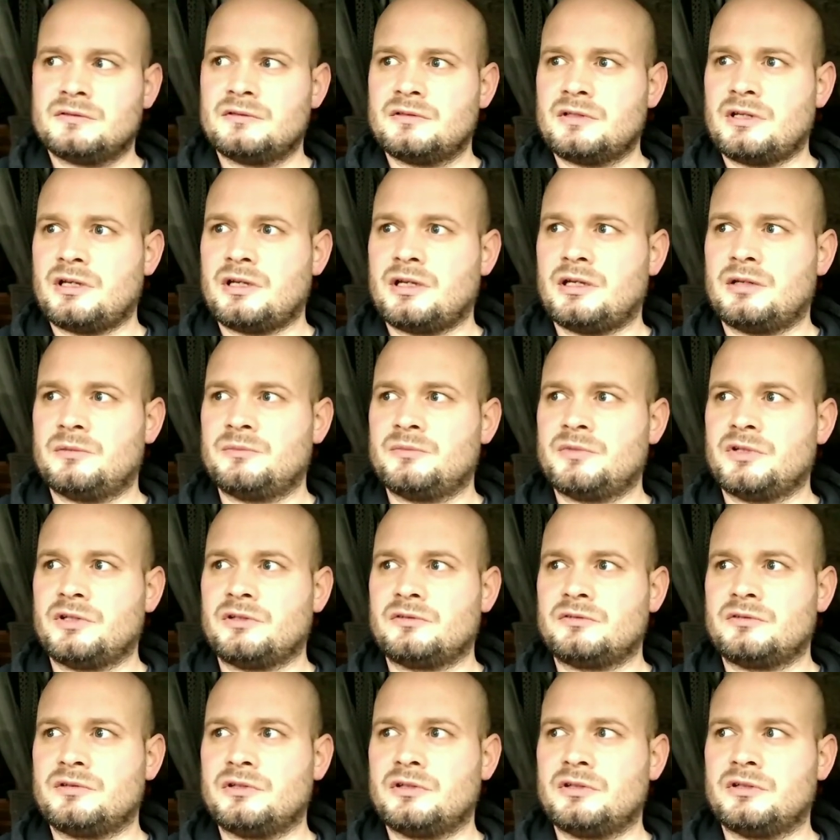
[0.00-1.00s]

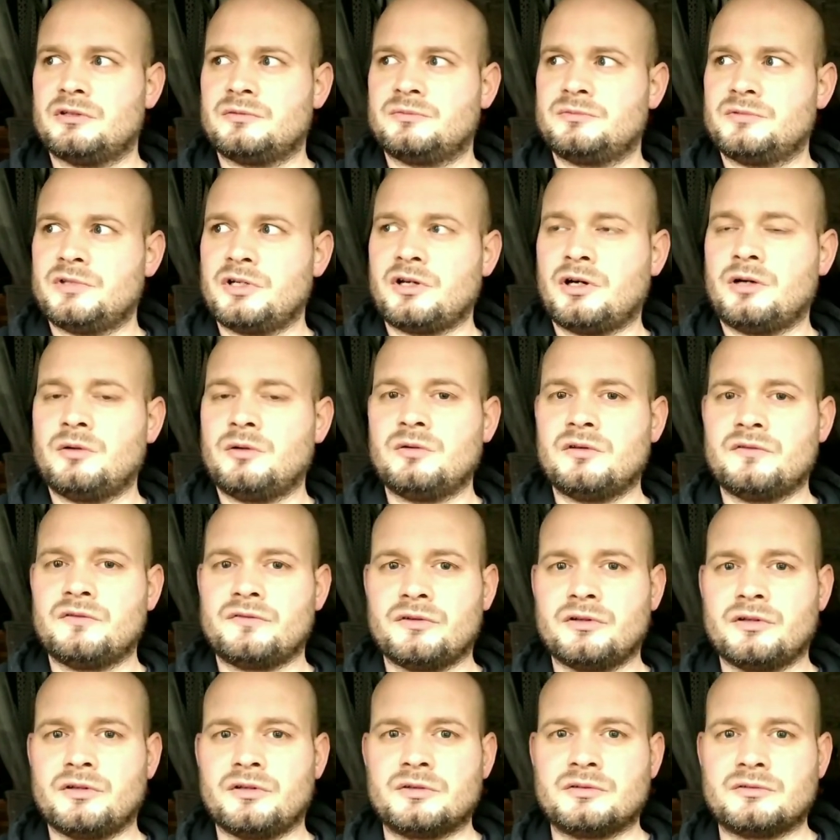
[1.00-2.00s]
The goal of
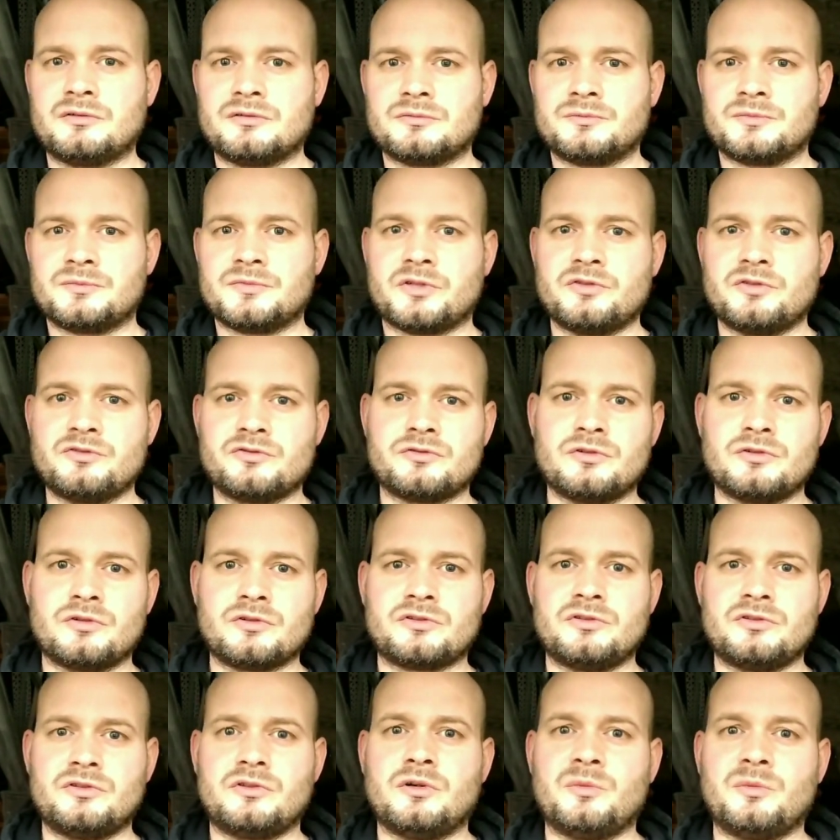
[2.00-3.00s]
a
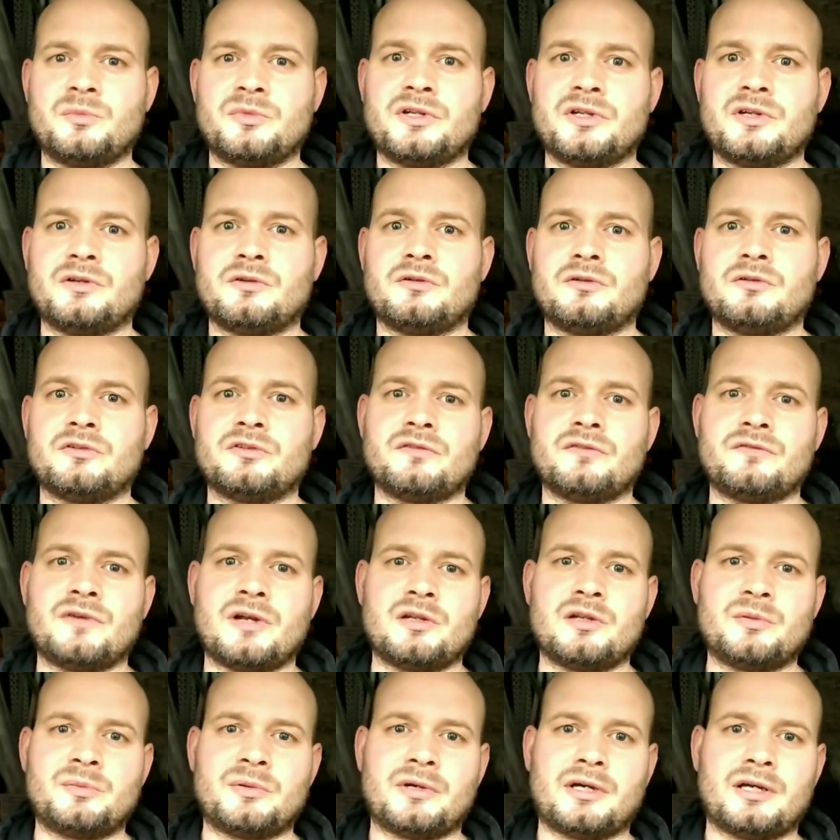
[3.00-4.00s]
construction company or a
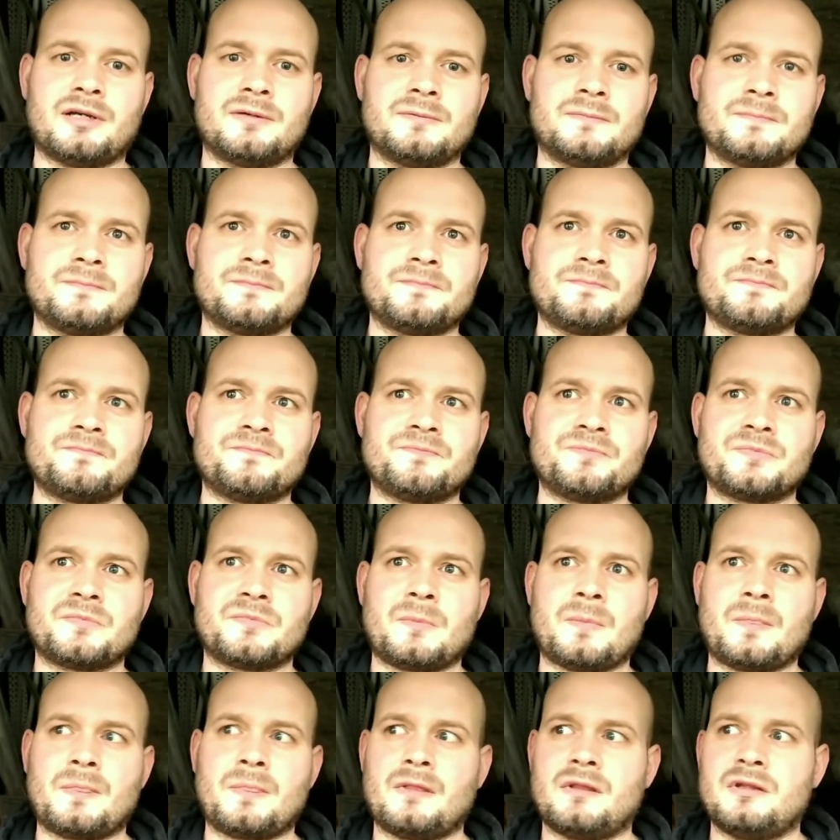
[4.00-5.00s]
developer
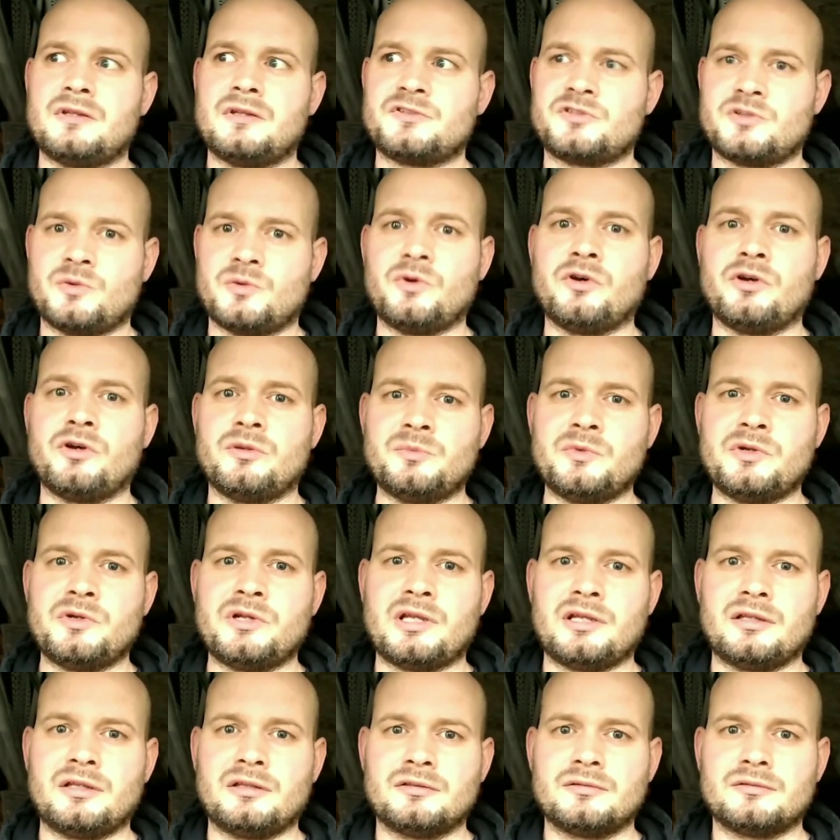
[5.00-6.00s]
is to earn
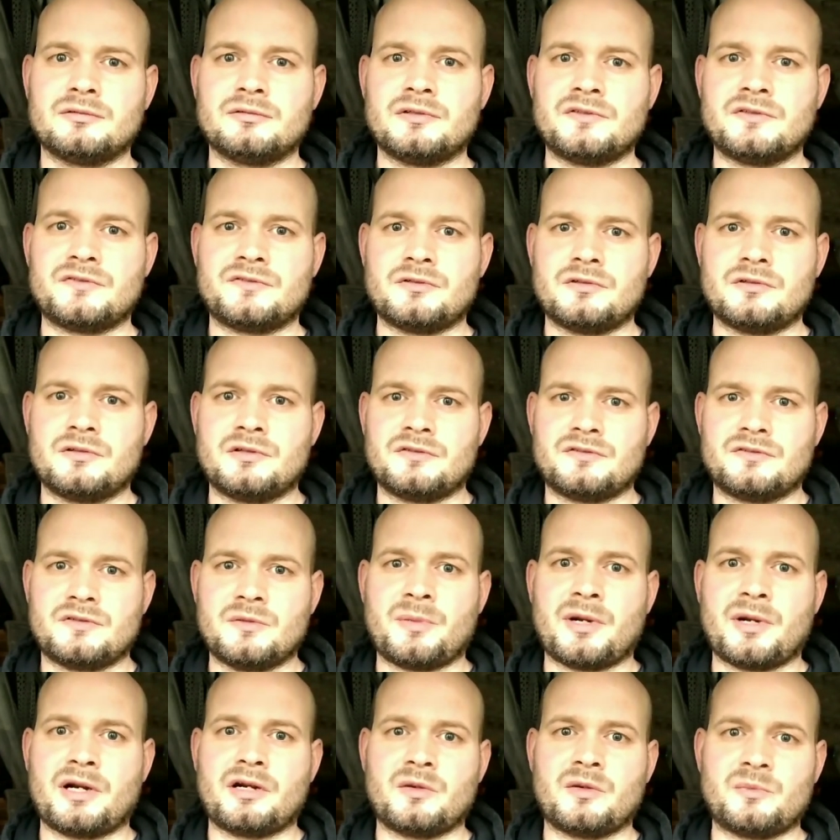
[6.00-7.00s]
money, is to
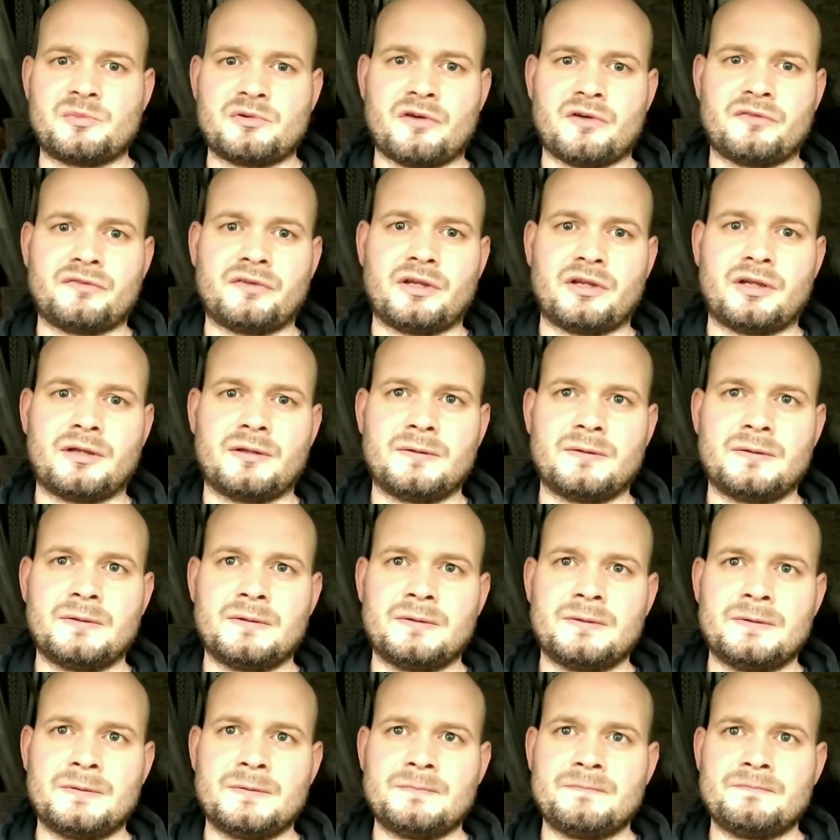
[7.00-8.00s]
bank a profit.
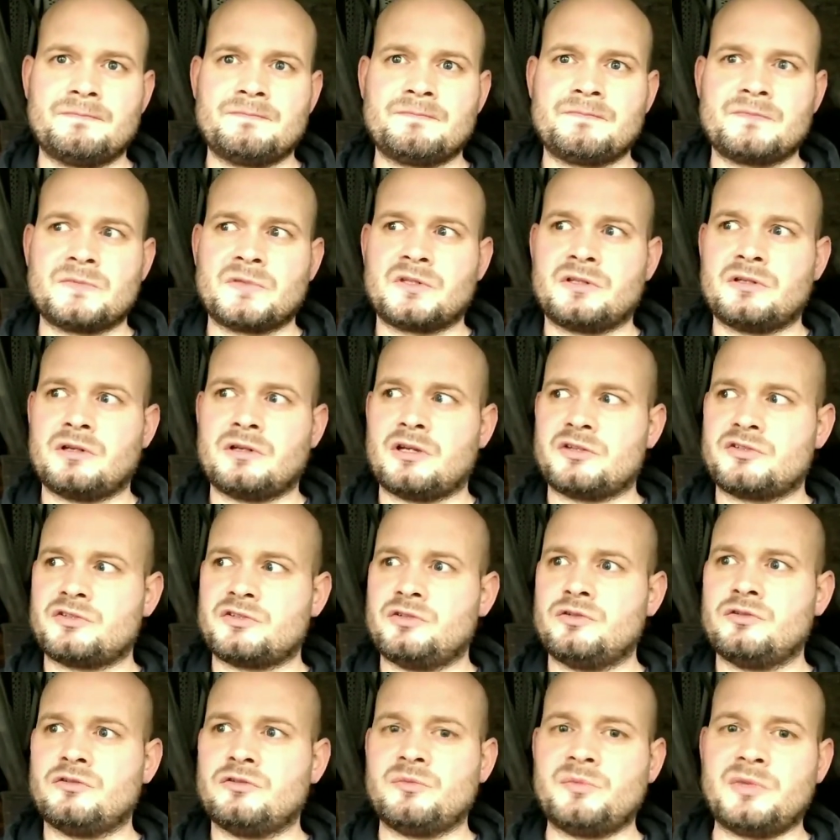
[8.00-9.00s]
So
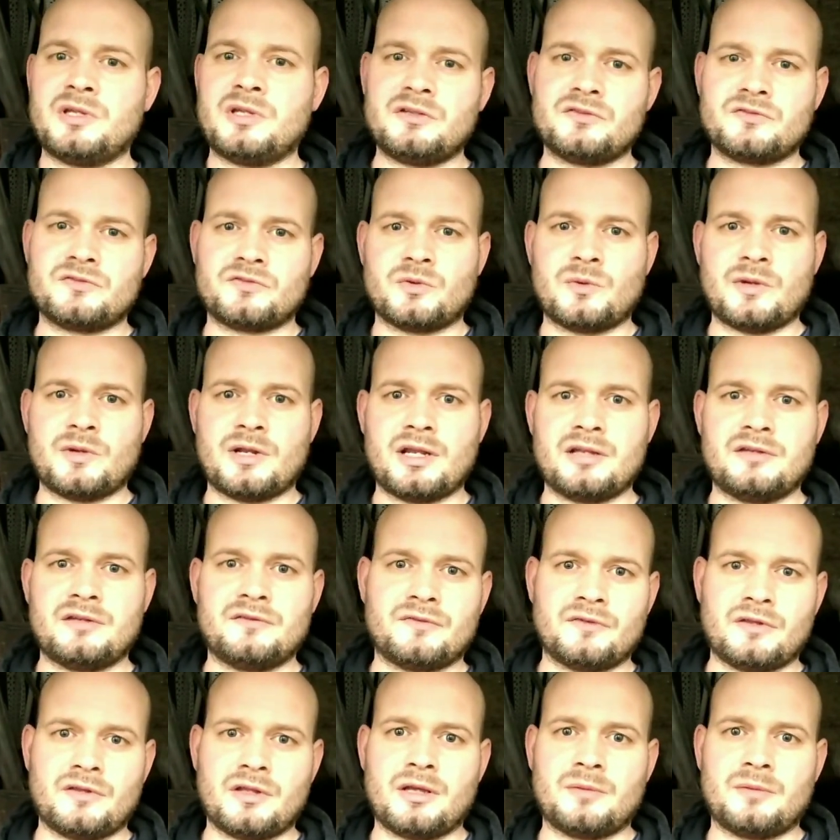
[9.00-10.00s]
you're a means to an end
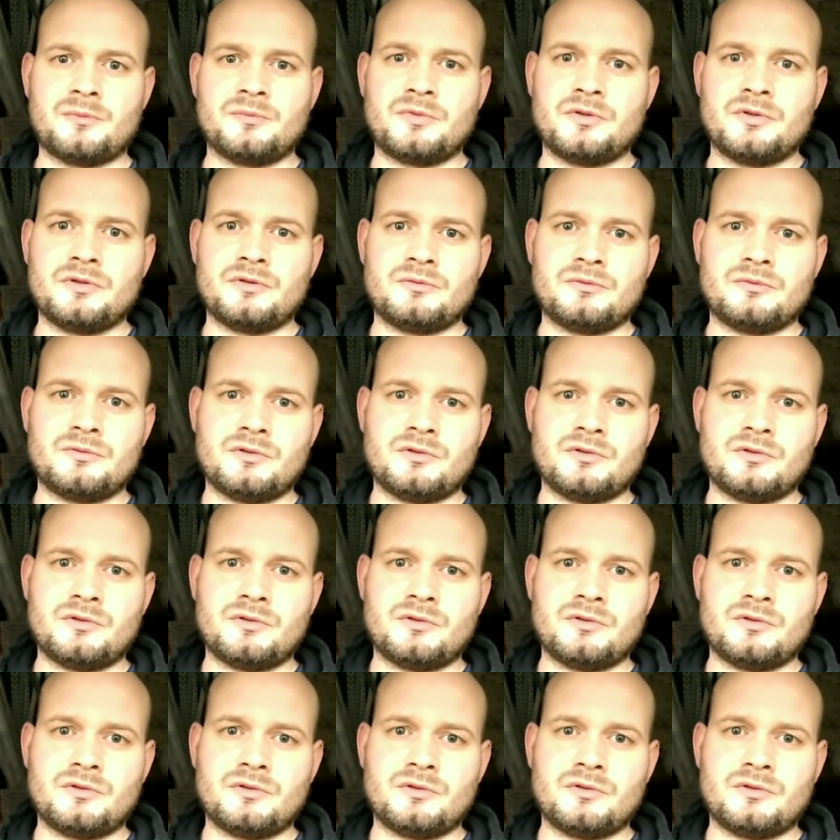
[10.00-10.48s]
for them. You're